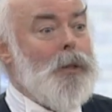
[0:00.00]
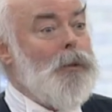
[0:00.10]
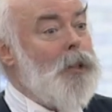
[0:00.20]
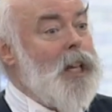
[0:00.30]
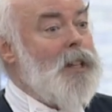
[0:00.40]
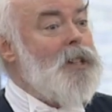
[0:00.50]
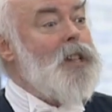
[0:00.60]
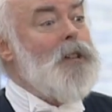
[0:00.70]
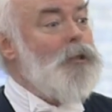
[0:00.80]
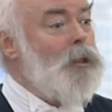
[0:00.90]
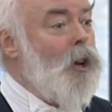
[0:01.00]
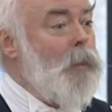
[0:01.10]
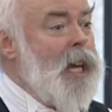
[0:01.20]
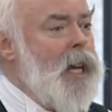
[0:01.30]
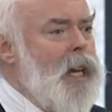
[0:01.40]
or you're looking in the central
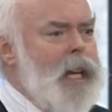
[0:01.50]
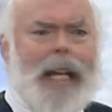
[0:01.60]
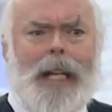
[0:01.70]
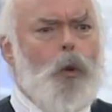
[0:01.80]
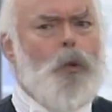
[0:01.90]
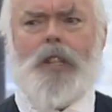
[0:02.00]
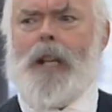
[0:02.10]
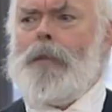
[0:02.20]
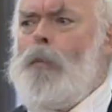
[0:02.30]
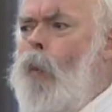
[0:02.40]
lobby, it all seems